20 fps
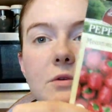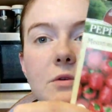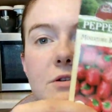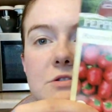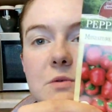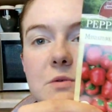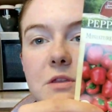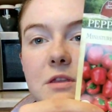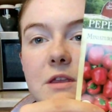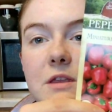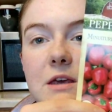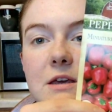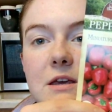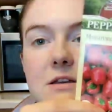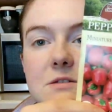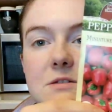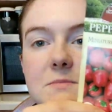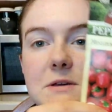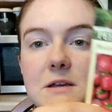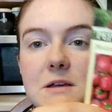Whereas with
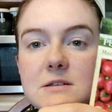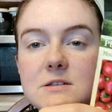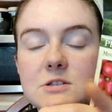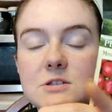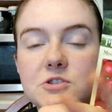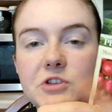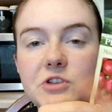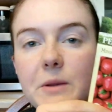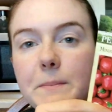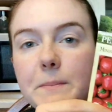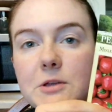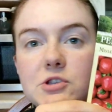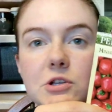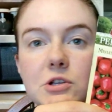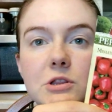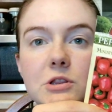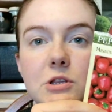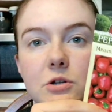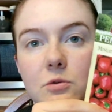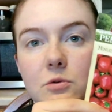these, because it's a bunch
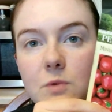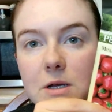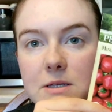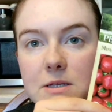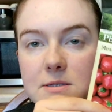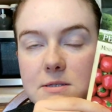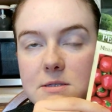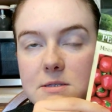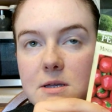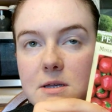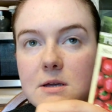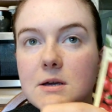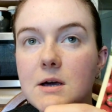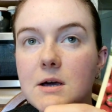of little ones,